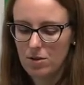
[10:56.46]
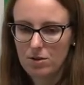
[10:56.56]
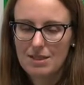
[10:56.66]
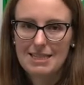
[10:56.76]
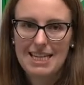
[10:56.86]

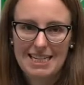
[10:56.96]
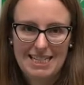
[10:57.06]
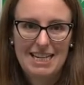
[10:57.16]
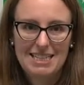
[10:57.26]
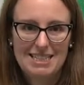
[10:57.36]

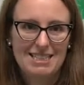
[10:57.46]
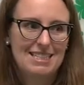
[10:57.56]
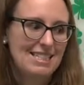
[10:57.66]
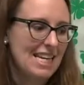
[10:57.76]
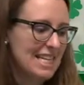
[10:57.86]
sanitize.
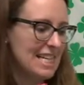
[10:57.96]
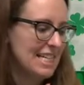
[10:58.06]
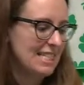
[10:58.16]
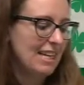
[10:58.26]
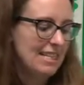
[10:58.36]

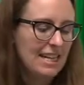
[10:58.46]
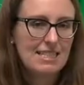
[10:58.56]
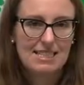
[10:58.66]
Sanitize, sanitize,